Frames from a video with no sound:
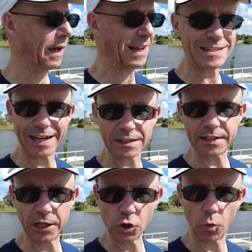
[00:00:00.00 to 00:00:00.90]
I said, I'll
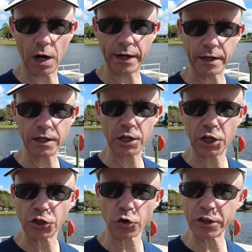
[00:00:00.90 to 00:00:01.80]
tell you why.
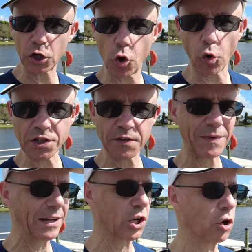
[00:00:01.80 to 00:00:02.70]
During the course of
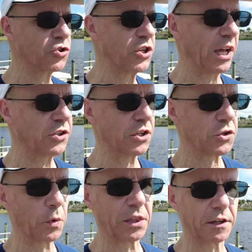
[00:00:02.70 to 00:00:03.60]
my
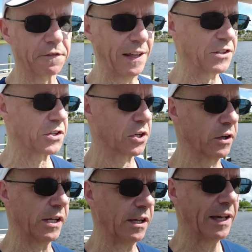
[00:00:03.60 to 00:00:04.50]
negotiations with the defense
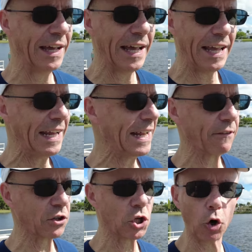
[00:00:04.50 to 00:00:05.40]
attorney, he
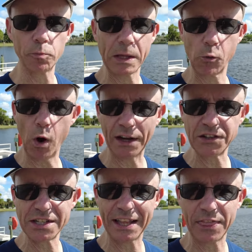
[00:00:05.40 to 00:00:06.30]
never told me
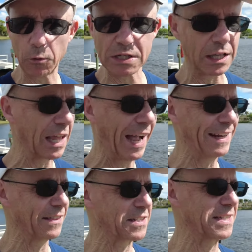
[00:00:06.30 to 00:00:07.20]
once that there was a
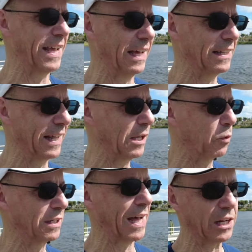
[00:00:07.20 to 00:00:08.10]
line in the sand that he
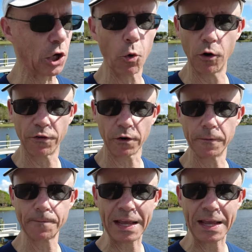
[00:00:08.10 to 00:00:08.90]
would not go over.